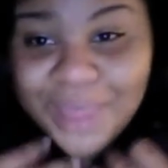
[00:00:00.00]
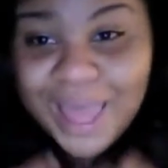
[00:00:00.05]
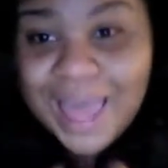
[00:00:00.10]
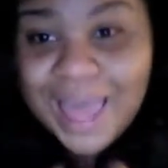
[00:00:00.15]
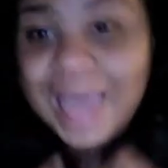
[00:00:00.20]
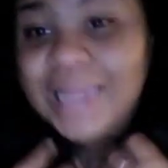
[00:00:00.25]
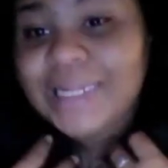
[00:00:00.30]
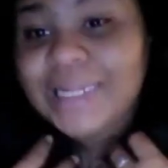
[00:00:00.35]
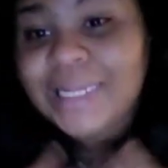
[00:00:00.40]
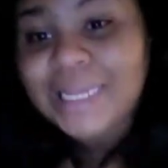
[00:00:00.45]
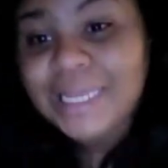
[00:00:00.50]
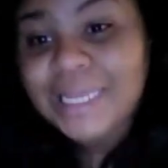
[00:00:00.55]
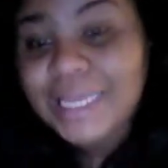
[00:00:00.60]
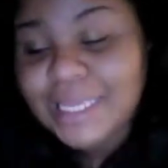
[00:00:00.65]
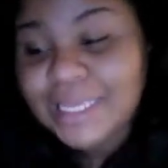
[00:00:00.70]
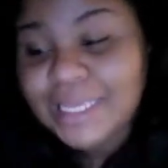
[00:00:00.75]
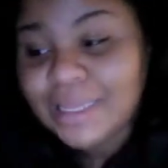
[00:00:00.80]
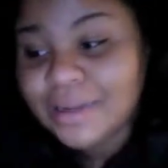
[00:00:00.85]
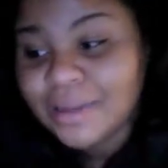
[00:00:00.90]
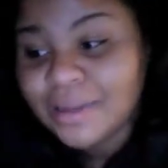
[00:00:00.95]
I
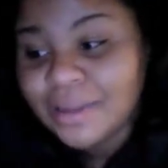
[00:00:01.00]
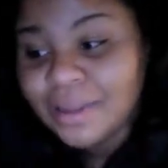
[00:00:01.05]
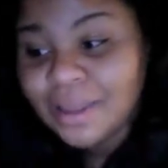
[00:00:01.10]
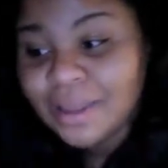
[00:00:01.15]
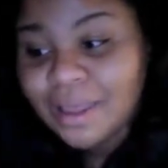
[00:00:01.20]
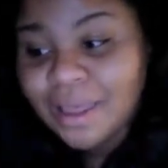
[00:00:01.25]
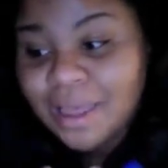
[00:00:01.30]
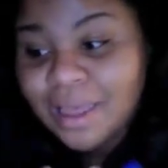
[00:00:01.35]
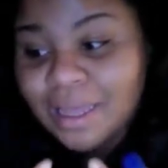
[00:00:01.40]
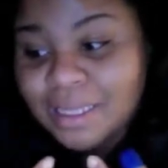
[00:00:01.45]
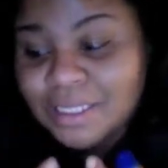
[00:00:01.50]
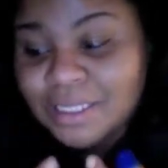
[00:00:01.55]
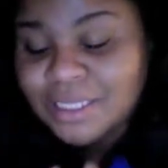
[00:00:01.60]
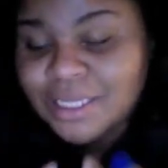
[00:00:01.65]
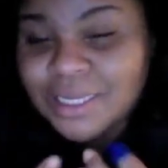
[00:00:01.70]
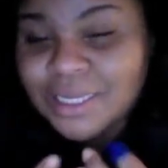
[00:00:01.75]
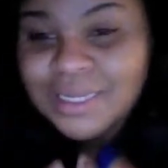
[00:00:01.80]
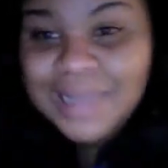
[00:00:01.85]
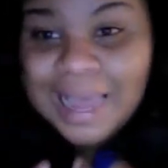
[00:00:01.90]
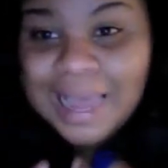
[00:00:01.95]
need
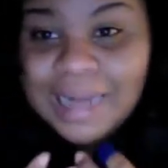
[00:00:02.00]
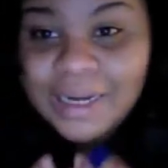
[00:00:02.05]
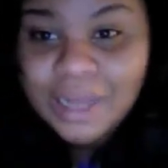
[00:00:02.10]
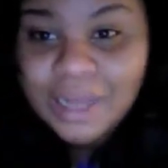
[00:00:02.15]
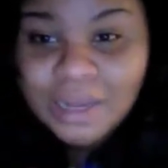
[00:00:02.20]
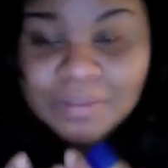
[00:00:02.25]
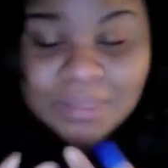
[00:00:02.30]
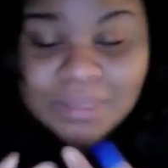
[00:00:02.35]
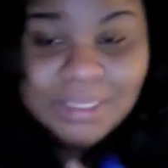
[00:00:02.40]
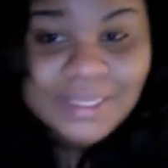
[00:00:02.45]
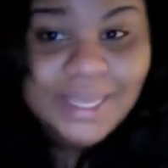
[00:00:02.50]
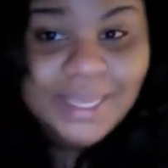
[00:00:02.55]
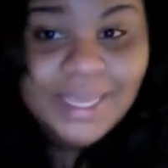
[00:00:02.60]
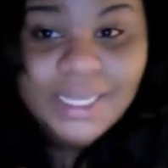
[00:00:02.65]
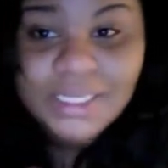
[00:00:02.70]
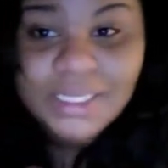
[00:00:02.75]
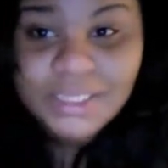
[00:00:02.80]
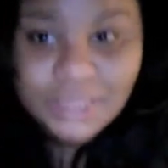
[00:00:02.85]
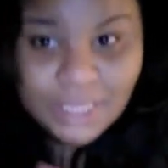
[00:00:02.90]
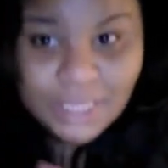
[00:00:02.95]
to not come
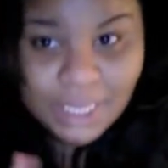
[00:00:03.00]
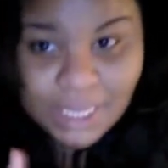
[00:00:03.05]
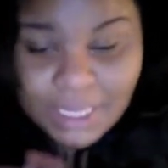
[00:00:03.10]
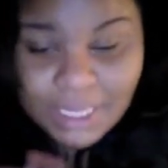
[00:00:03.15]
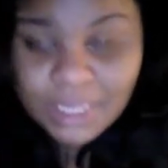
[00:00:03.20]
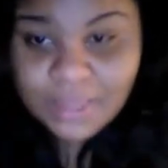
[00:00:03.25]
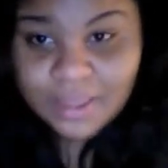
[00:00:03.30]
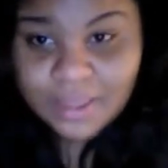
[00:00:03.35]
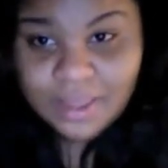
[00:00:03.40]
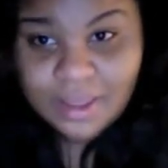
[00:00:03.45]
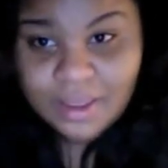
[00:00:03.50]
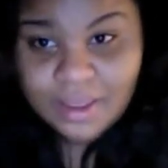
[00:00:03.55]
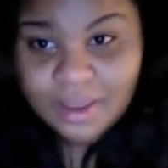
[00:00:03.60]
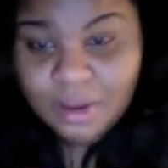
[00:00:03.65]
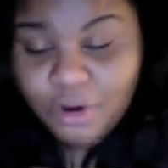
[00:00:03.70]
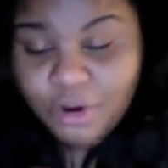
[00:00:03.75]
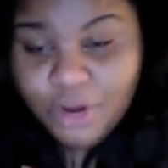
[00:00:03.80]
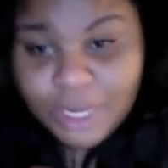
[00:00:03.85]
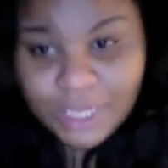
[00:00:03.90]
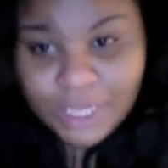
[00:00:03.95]
second to anything
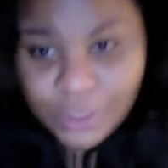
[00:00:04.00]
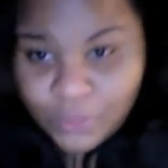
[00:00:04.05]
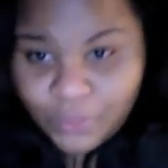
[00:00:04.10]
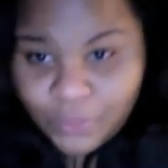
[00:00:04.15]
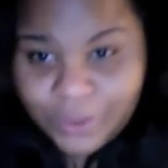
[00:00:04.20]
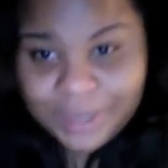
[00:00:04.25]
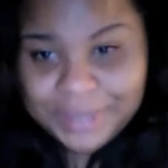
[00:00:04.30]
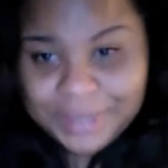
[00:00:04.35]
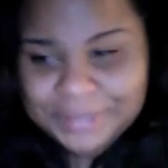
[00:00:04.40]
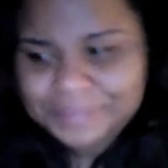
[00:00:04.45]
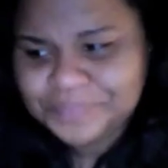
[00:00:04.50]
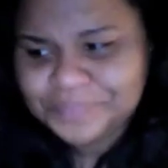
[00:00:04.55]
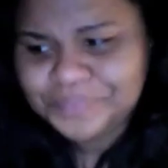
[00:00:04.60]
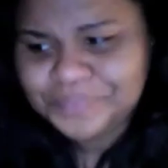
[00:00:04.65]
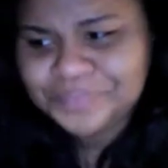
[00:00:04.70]
or anyone.